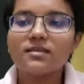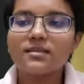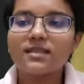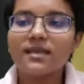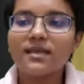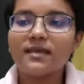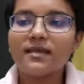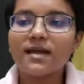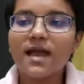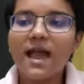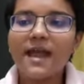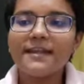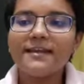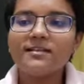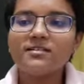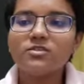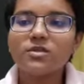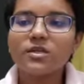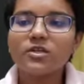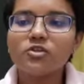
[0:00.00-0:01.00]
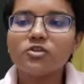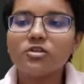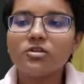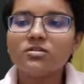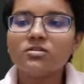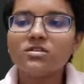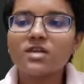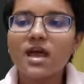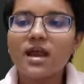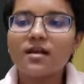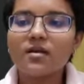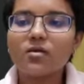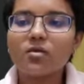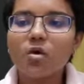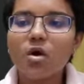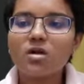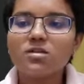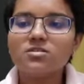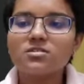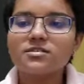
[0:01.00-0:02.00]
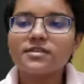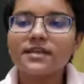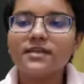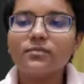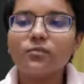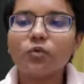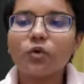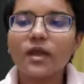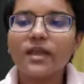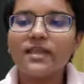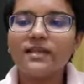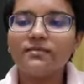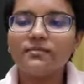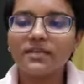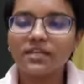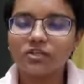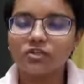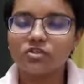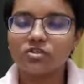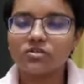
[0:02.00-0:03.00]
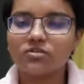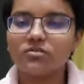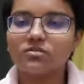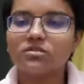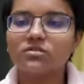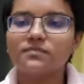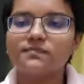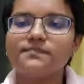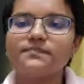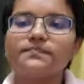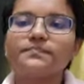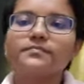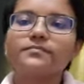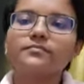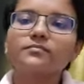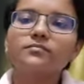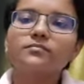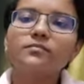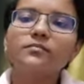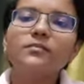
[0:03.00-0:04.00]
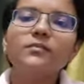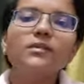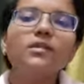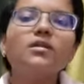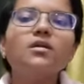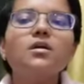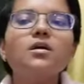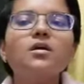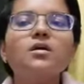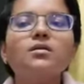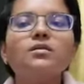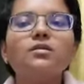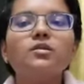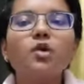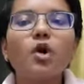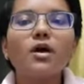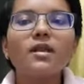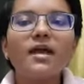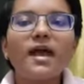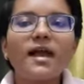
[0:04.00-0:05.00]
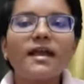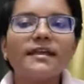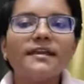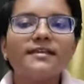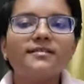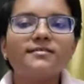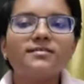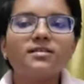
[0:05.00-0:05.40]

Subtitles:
The ideal solutions are constant boiling mixtures. Non-ideal